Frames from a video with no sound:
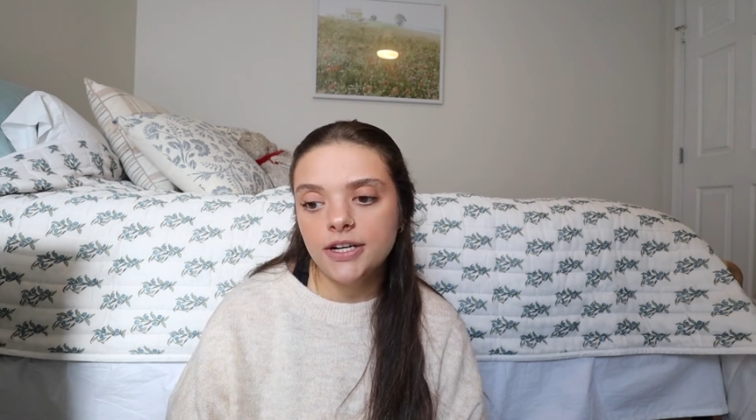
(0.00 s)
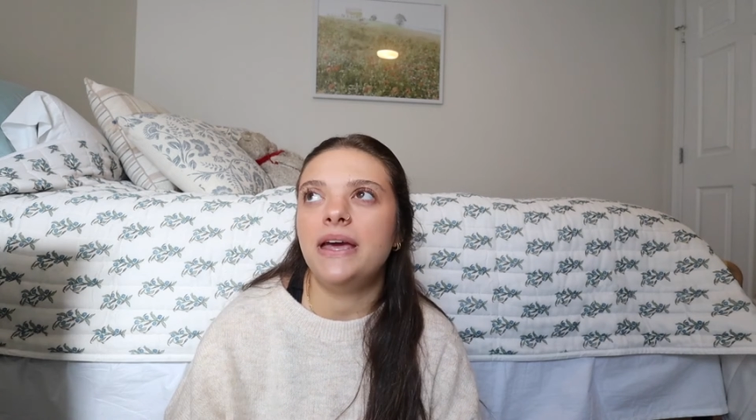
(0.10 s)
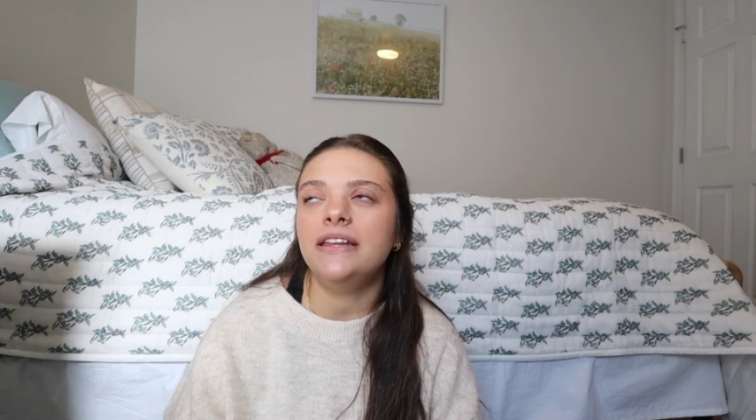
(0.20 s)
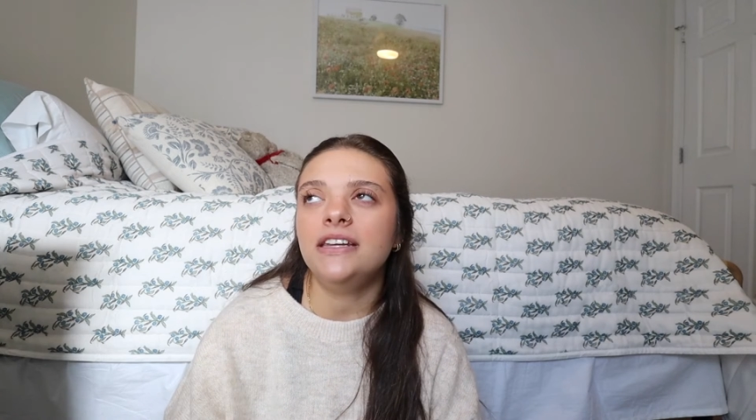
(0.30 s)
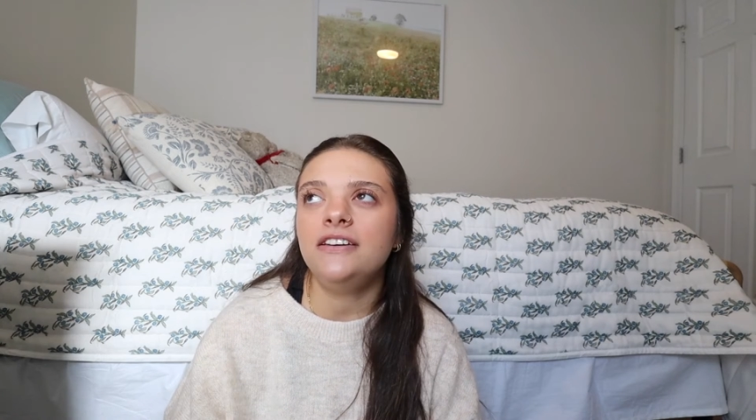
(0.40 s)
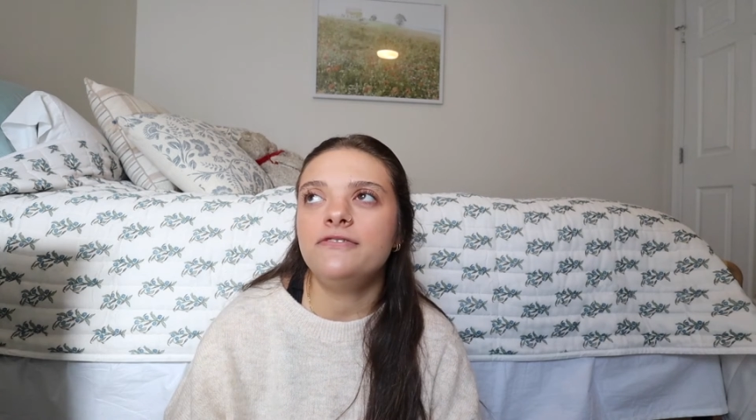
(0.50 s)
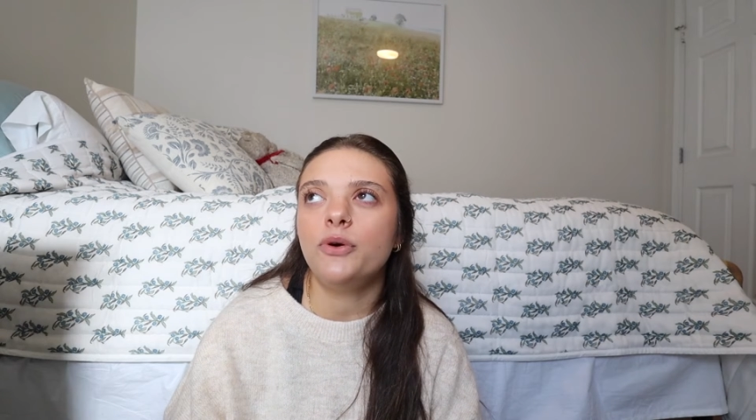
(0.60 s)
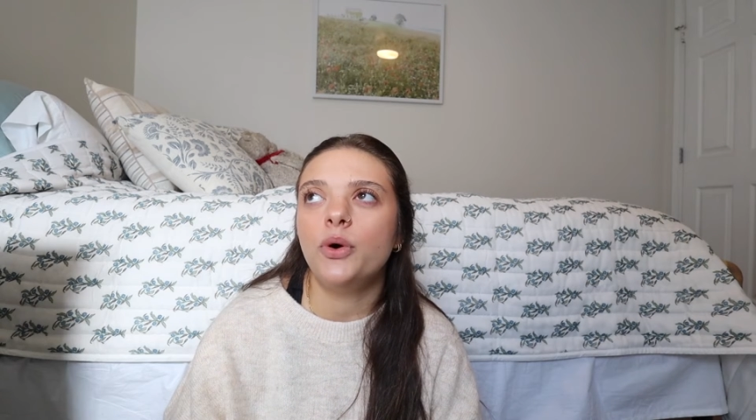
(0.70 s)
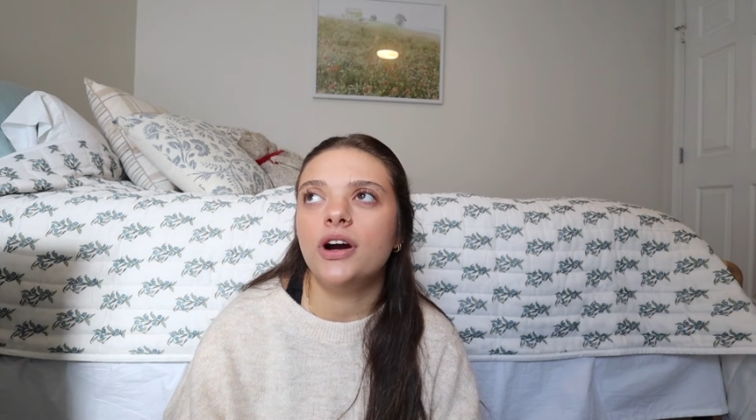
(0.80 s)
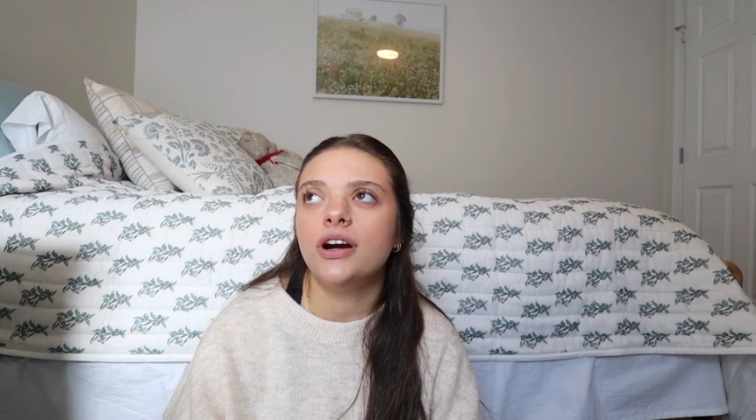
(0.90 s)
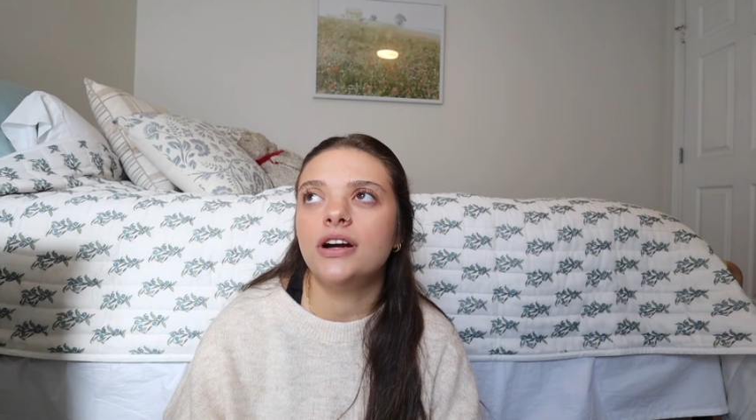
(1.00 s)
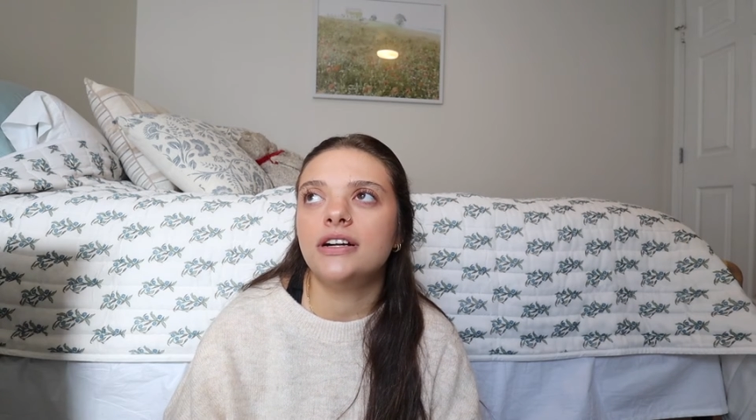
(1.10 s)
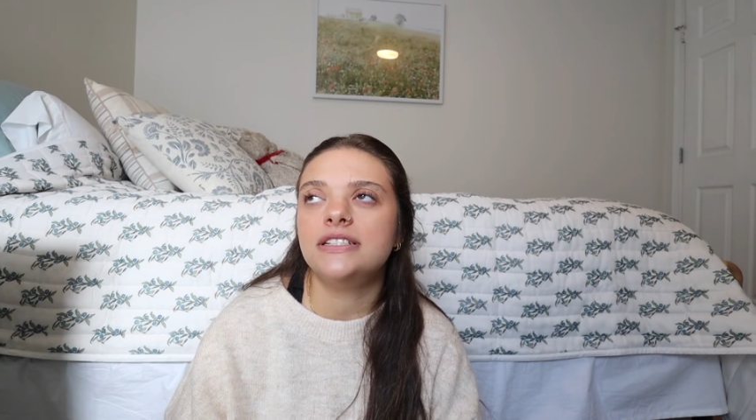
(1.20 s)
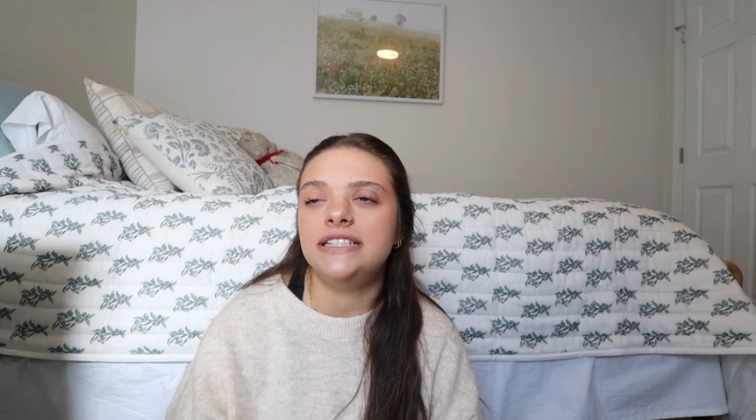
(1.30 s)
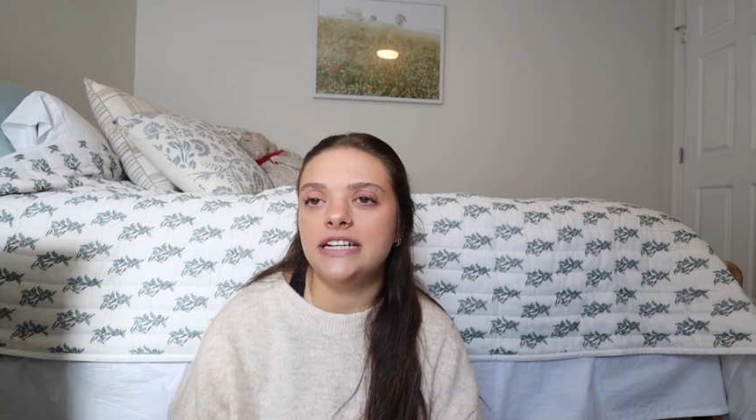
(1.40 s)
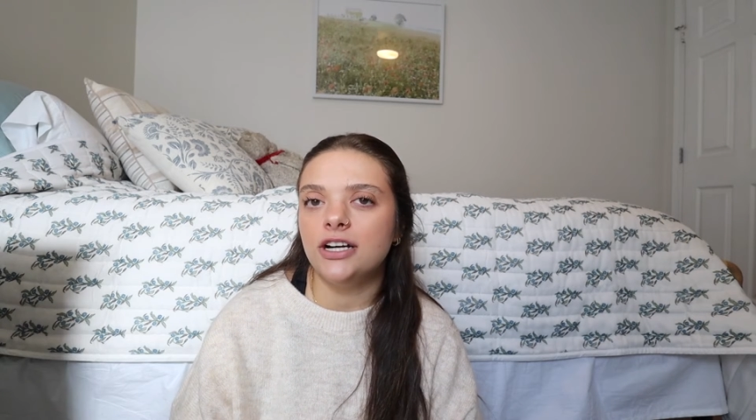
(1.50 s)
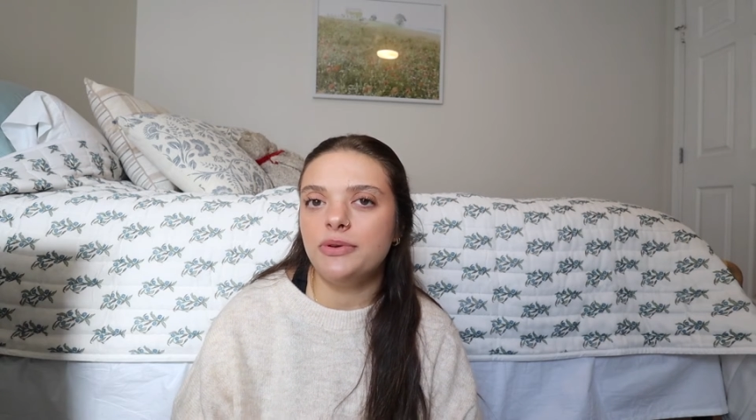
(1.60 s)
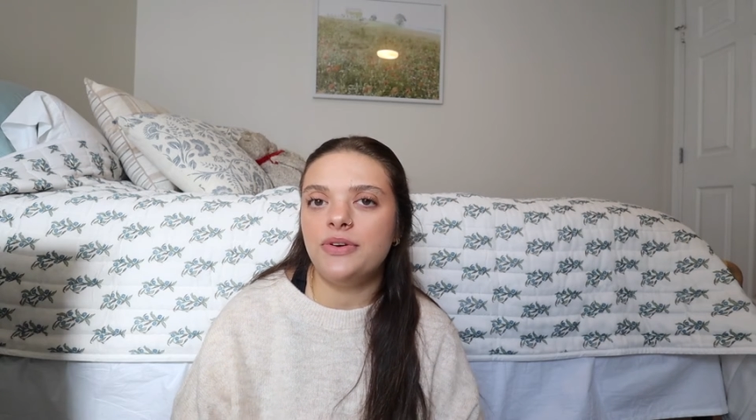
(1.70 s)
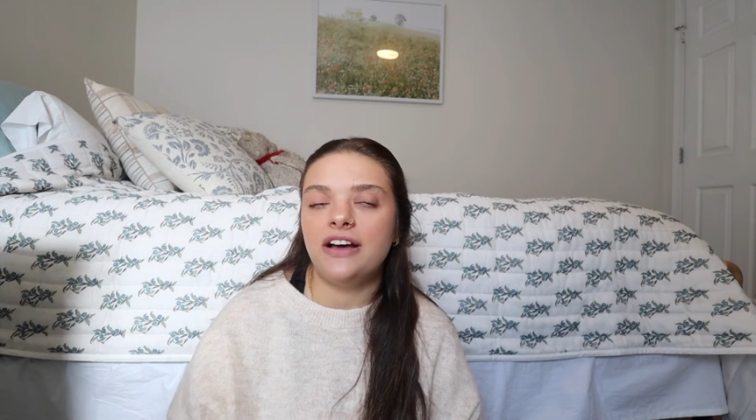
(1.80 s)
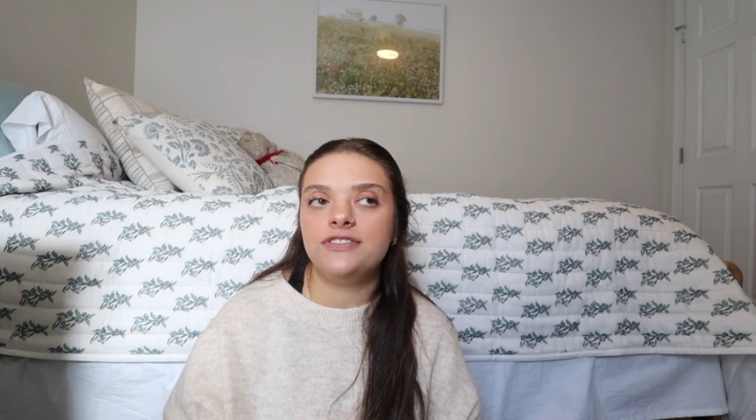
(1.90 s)
Mainly for dinner,
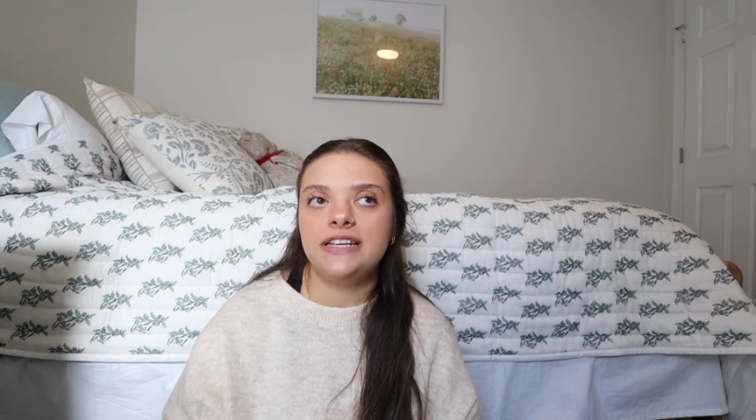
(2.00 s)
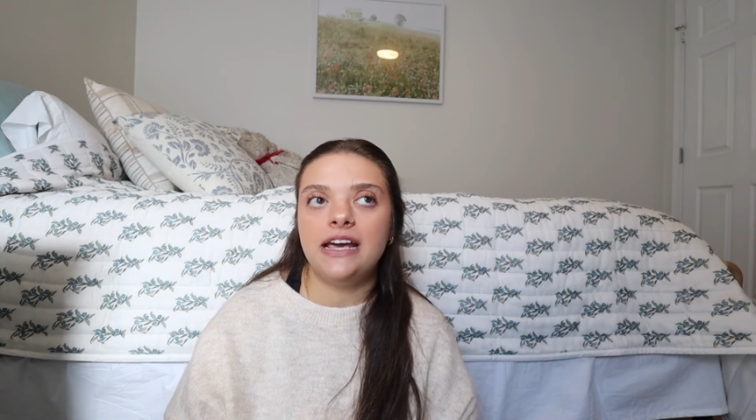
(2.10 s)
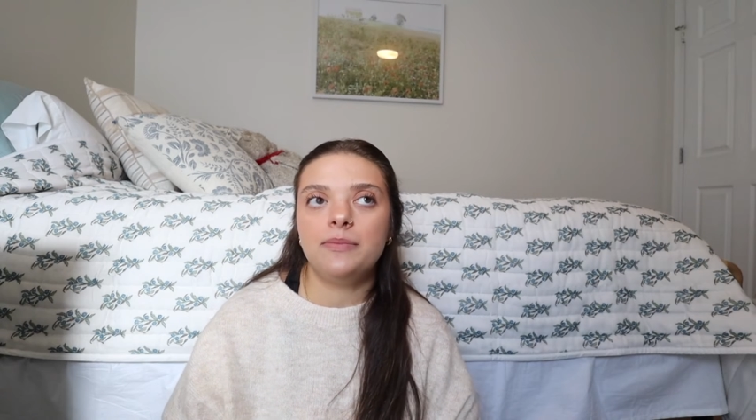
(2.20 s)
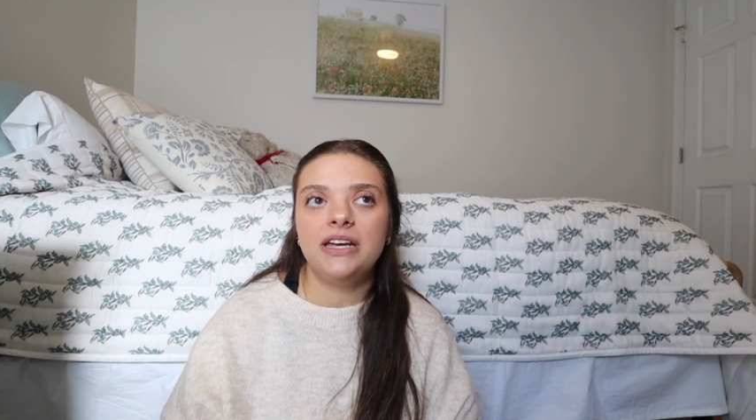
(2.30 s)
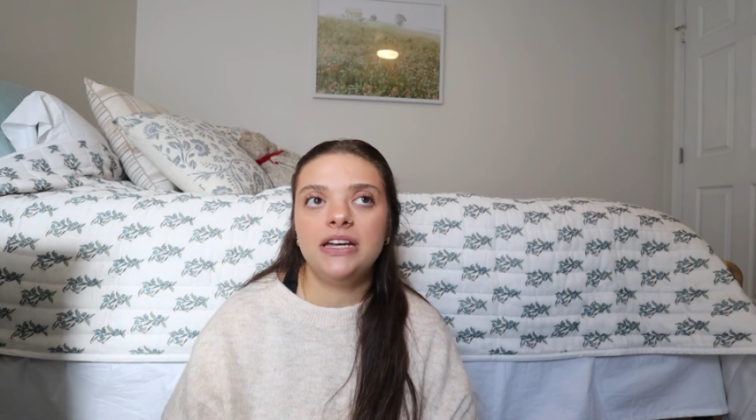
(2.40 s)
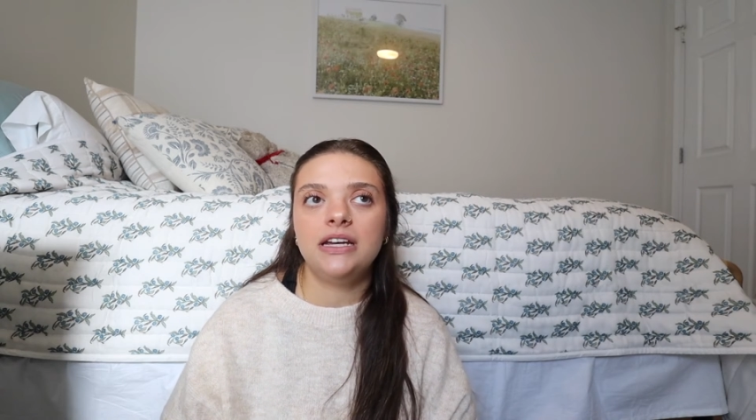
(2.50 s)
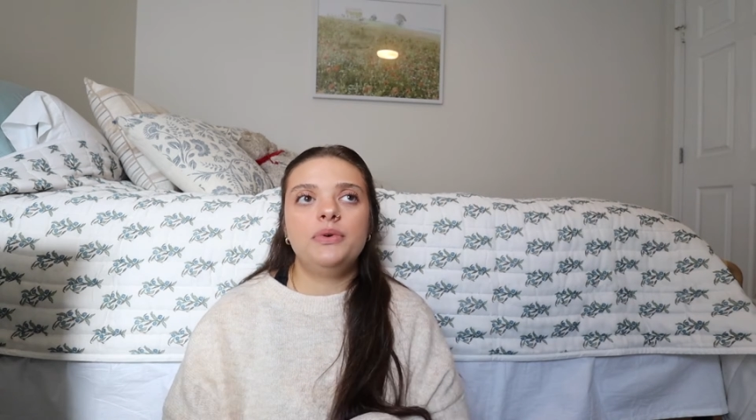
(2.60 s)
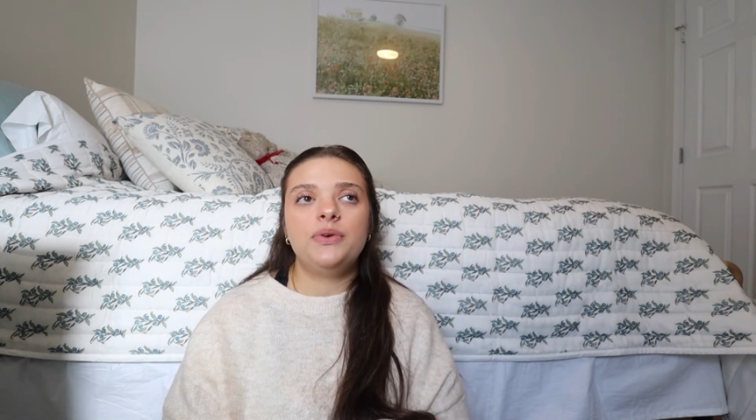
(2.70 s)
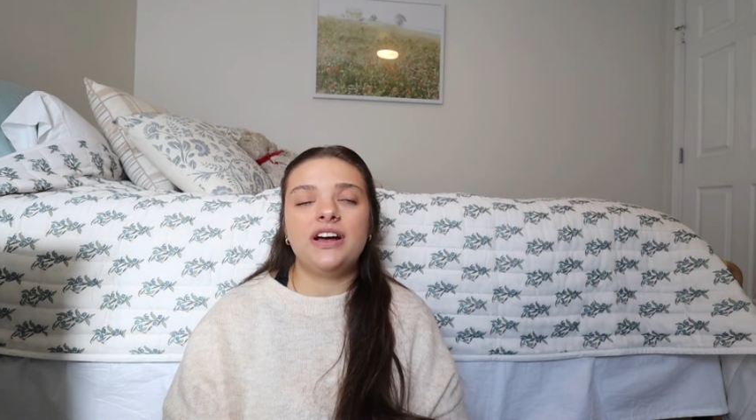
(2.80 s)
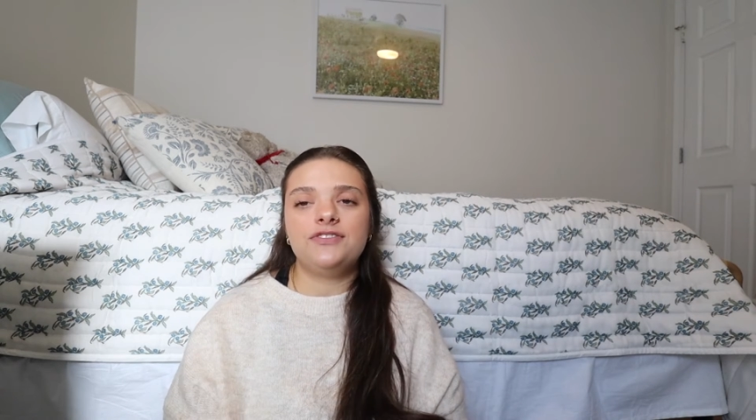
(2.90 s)
we would have salmon, we would have